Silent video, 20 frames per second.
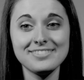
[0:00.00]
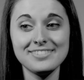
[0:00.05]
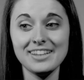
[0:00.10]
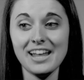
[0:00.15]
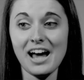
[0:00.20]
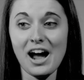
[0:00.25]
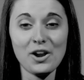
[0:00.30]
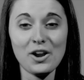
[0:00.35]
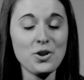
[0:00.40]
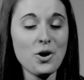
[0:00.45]

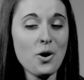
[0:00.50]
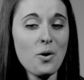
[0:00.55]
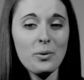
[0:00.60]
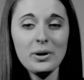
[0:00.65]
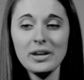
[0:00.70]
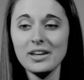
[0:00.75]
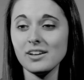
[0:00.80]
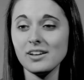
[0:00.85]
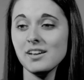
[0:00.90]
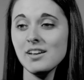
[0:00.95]
not
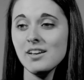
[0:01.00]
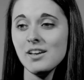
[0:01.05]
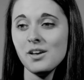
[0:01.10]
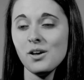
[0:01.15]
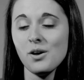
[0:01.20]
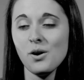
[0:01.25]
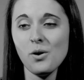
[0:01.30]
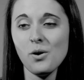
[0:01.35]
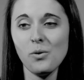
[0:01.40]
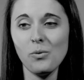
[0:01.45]
knowing
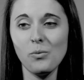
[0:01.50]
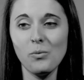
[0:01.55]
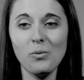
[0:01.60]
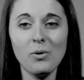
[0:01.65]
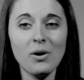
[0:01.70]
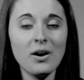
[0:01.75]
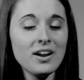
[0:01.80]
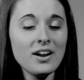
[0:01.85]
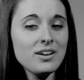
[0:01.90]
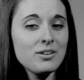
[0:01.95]

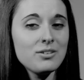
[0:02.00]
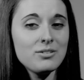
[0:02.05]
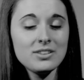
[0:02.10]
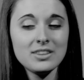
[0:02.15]
what